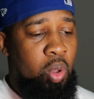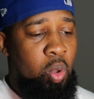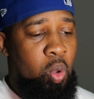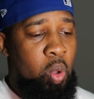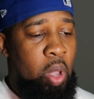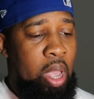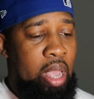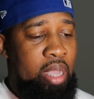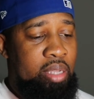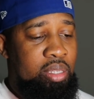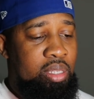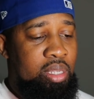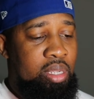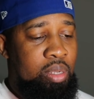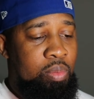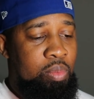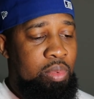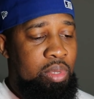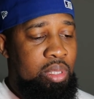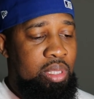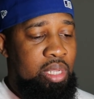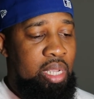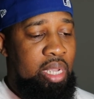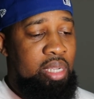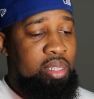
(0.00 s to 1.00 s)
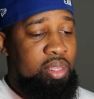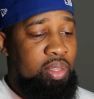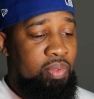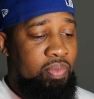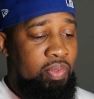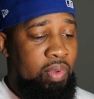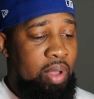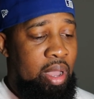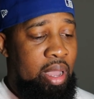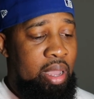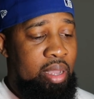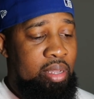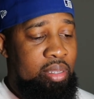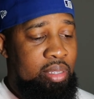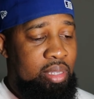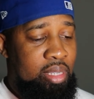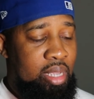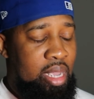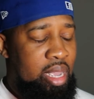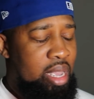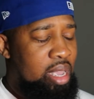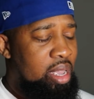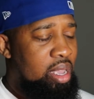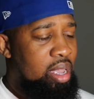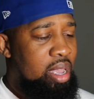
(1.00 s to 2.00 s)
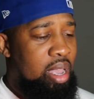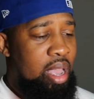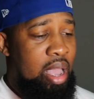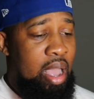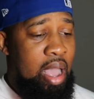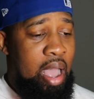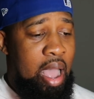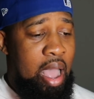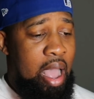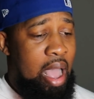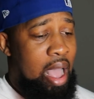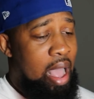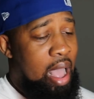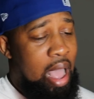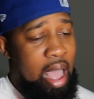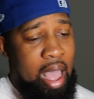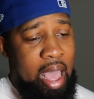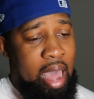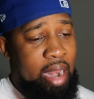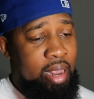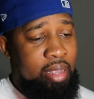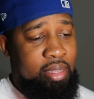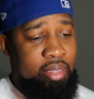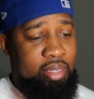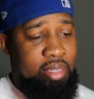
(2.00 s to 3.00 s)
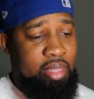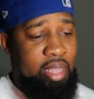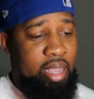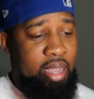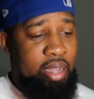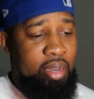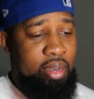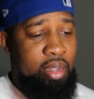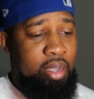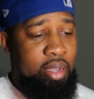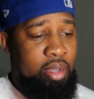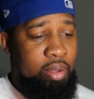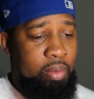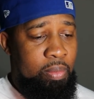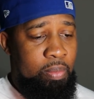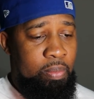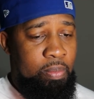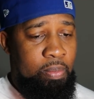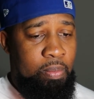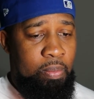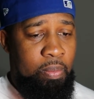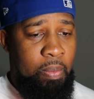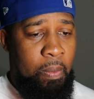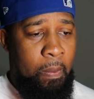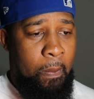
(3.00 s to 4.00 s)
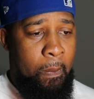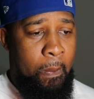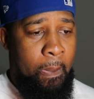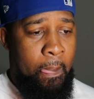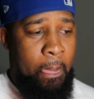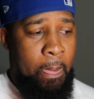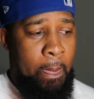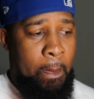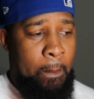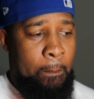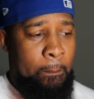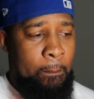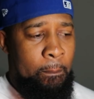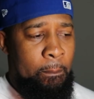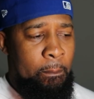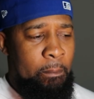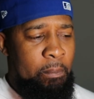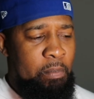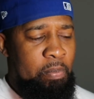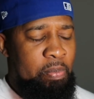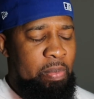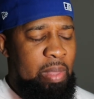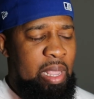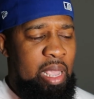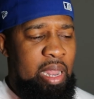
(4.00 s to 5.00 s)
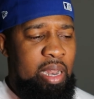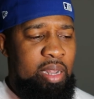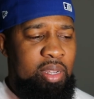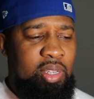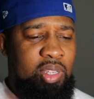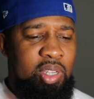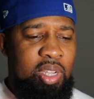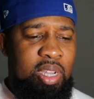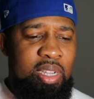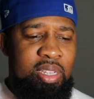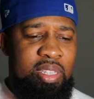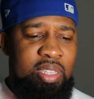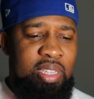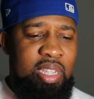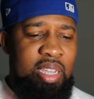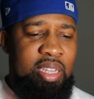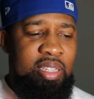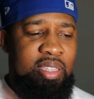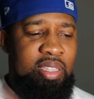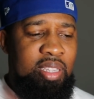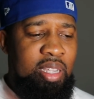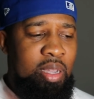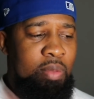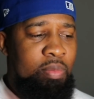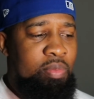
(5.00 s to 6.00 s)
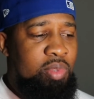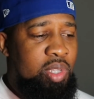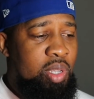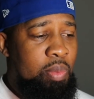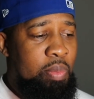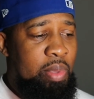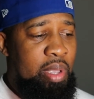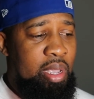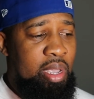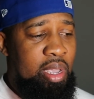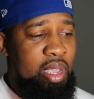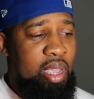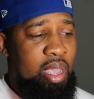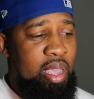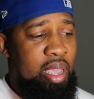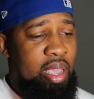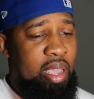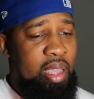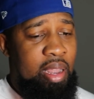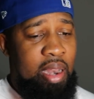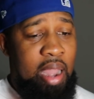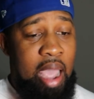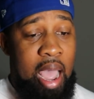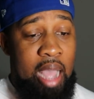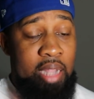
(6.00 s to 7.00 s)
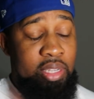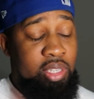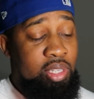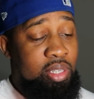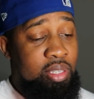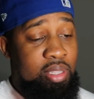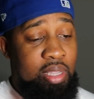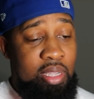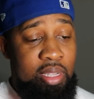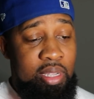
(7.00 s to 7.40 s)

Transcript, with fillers: who has something to testify and say. I didn't stand up. And the judge said something to me, and I just